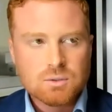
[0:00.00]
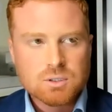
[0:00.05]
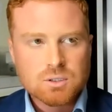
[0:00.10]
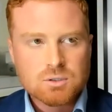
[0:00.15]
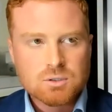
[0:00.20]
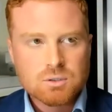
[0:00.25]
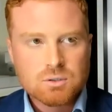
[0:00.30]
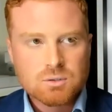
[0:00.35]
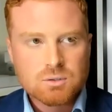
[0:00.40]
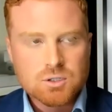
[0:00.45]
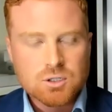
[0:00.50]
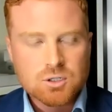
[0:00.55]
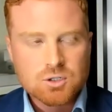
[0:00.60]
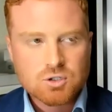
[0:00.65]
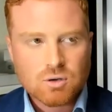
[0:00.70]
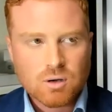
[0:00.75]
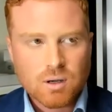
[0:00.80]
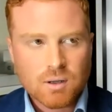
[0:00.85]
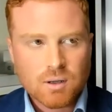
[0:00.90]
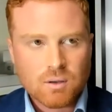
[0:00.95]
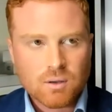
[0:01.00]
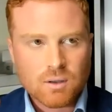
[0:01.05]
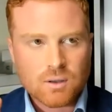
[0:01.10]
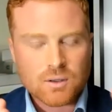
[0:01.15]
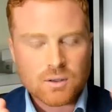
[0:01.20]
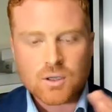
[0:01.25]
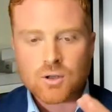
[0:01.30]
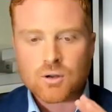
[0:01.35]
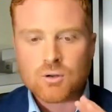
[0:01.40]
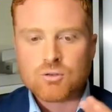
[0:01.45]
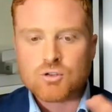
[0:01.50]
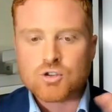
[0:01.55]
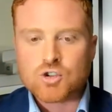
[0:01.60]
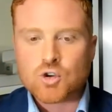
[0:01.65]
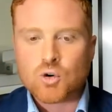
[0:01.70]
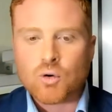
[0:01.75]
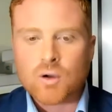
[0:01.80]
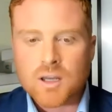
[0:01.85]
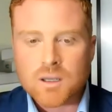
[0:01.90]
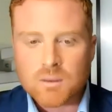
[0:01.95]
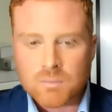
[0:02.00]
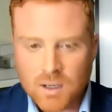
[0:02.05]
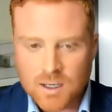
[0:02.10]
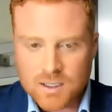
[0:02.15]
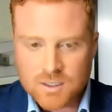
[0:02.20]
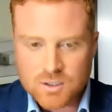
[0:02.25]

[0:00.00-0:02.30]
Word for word: to, to try to, you know, join my